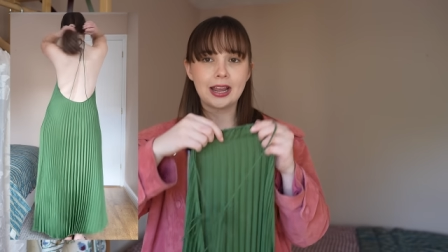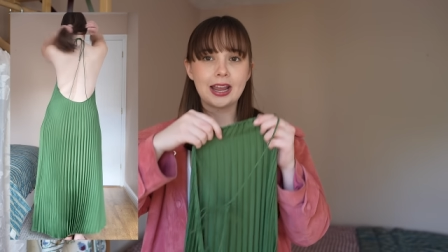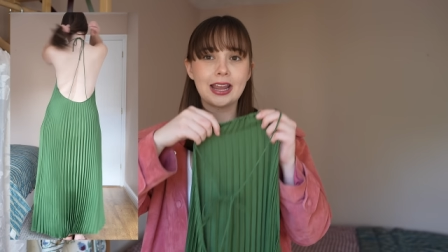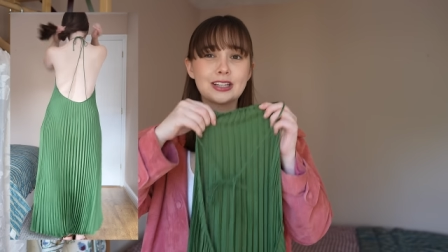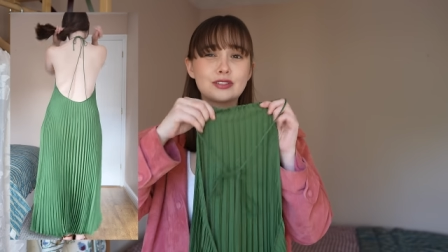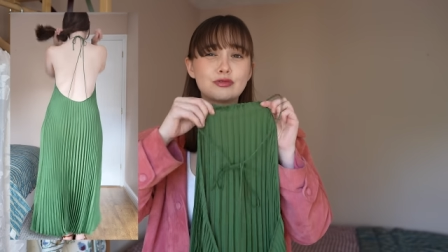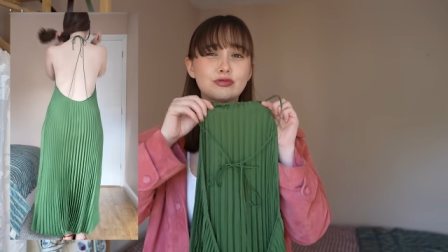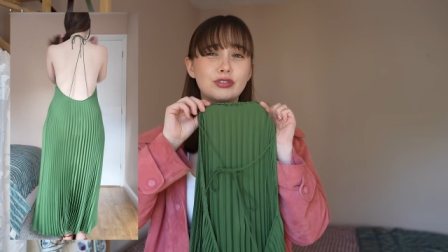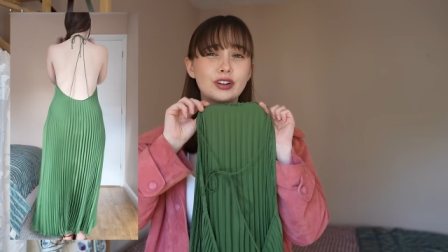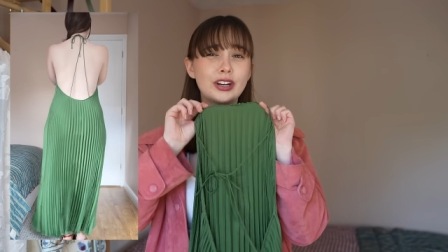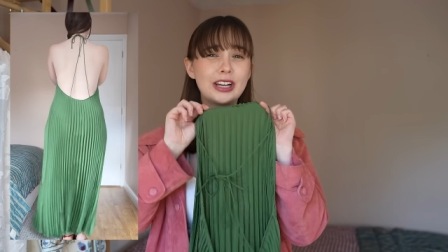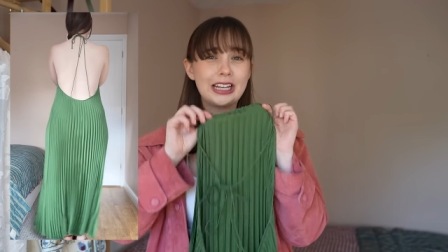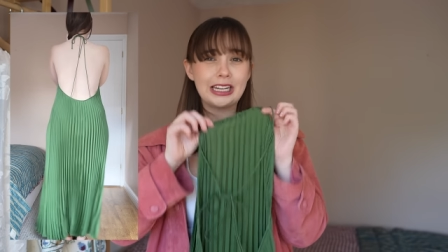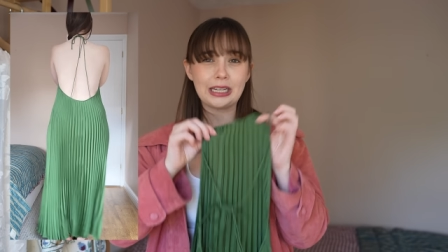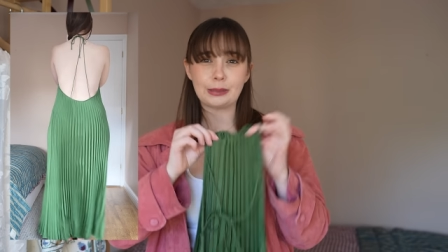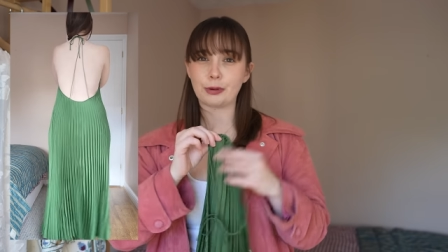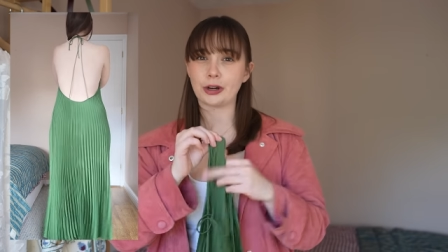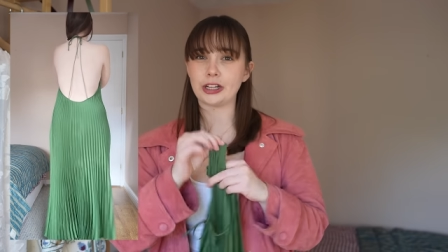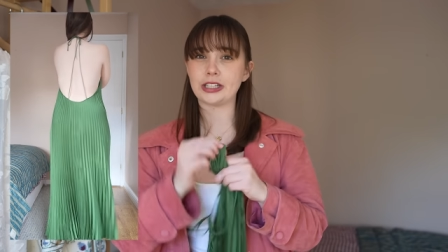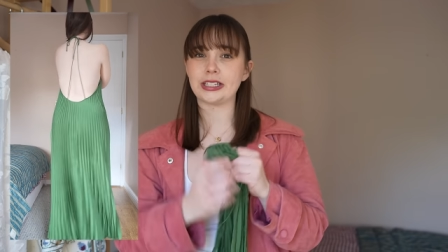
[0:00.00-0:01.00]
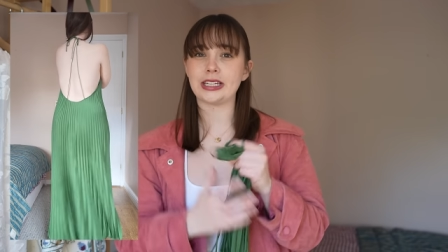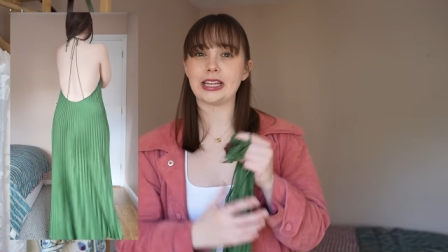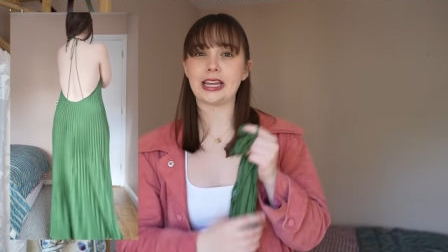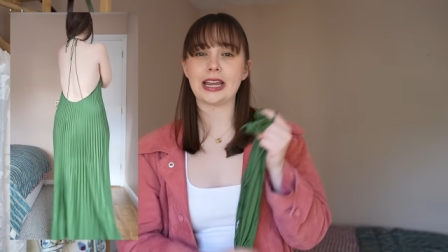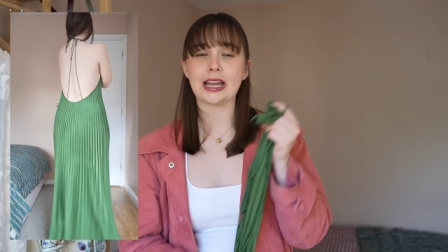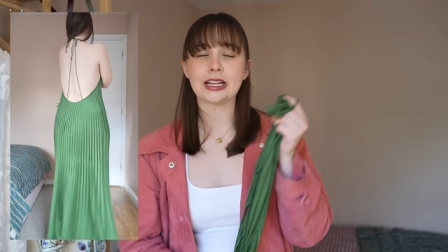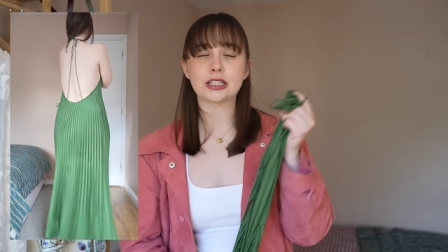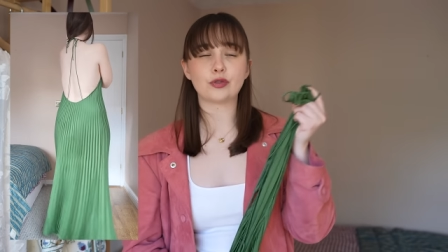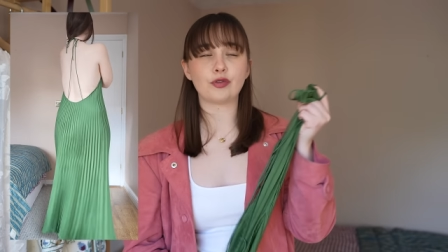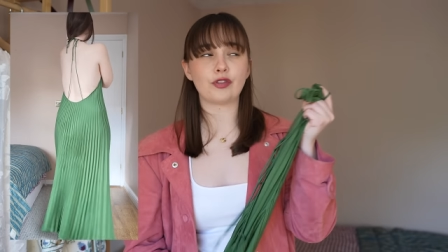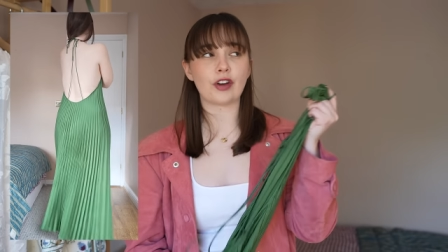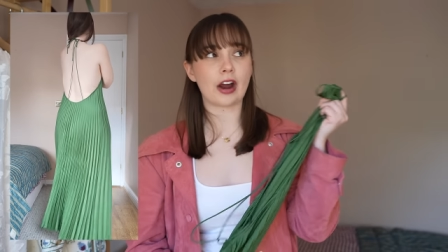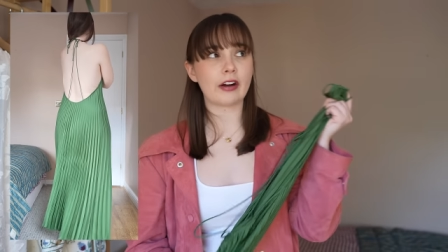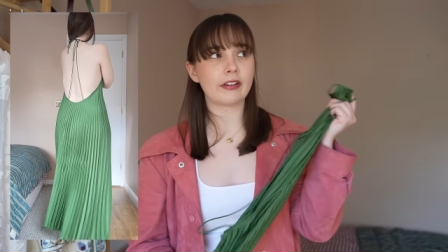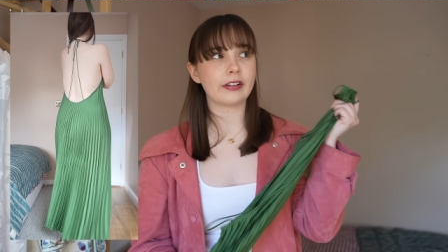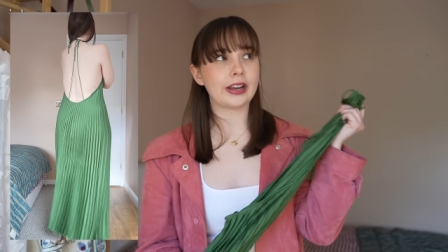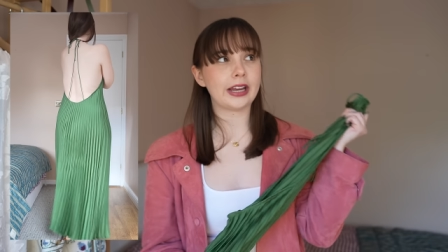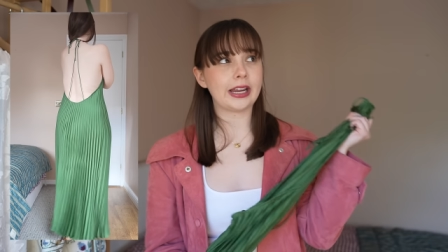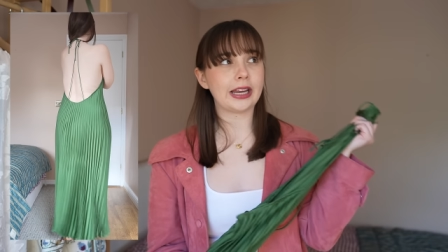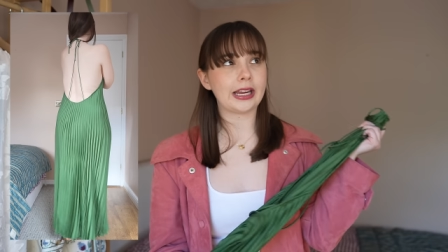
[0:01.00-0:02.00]
It's really pretty. It's
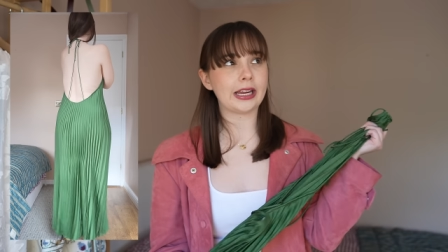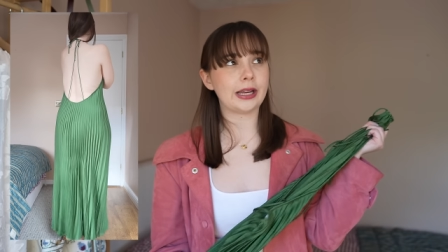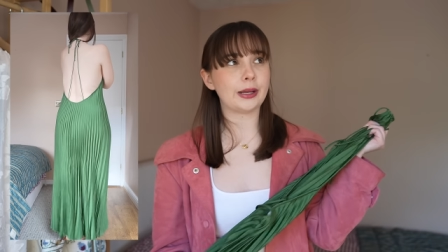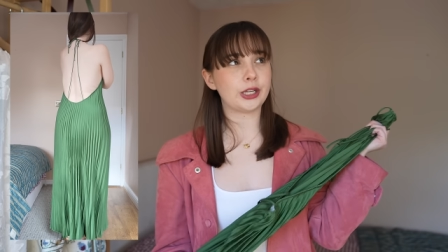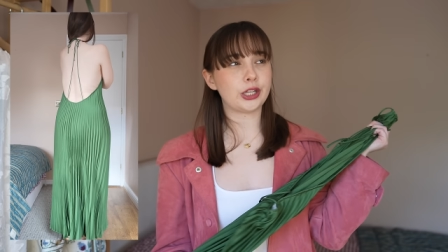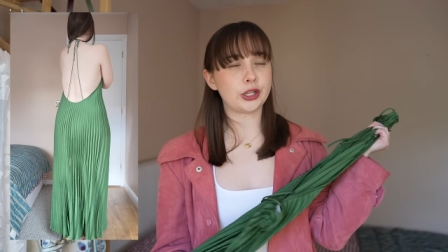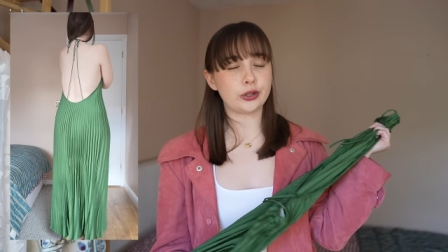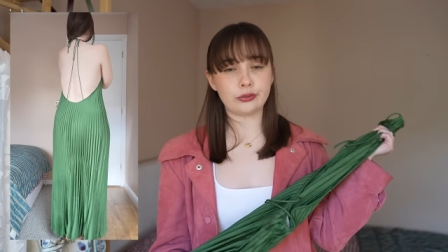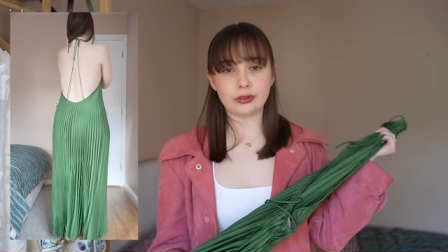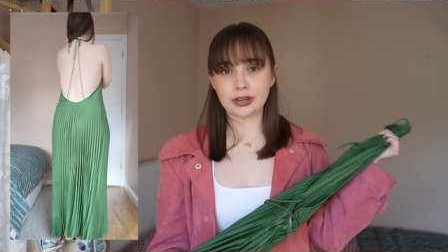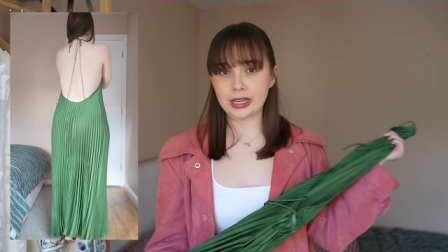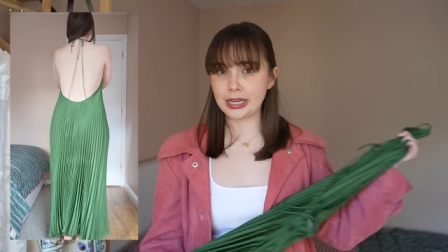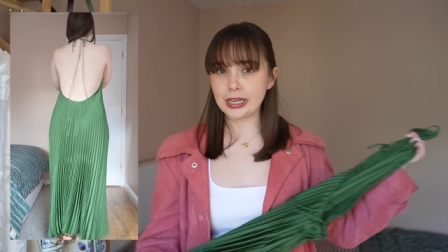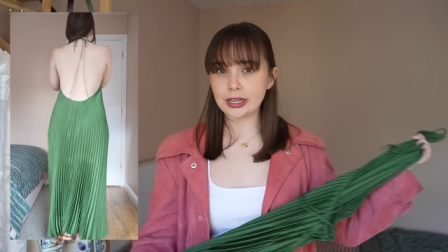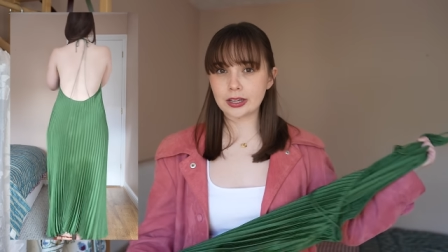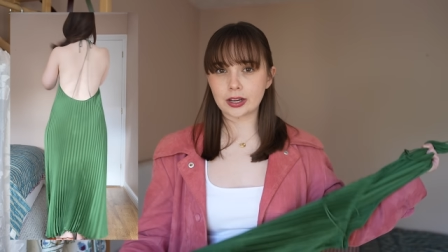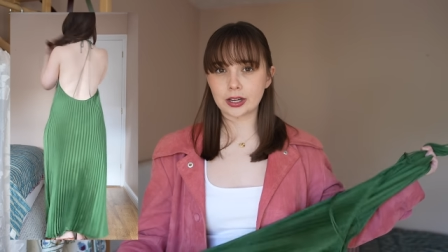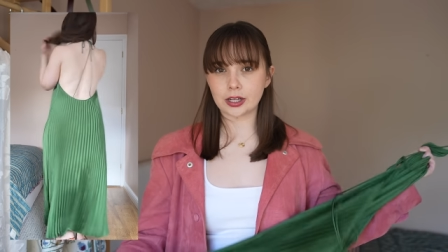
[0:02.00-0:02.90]
very unique.